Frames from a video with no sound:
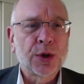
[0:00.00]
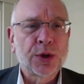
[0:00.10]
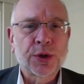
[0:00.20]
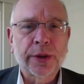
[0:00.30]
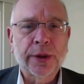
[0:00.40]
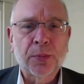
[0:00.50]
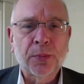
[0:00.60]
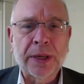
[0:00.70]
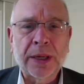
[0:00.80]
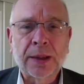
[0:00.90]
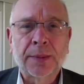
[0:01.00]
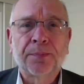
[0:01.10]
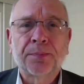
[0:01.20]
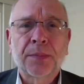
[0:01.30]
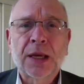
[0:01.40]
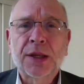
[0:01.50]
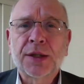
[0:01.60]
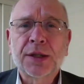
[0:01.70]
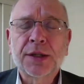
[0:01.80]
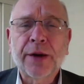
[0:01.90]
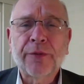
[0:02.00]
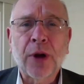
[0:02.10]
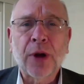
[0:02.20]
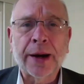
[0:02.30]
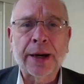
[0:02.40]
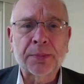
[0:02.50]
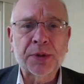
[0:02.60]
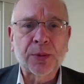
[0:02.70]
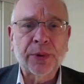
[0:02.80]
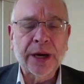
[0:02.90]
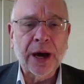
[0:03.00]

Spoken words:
So there'll be several items that we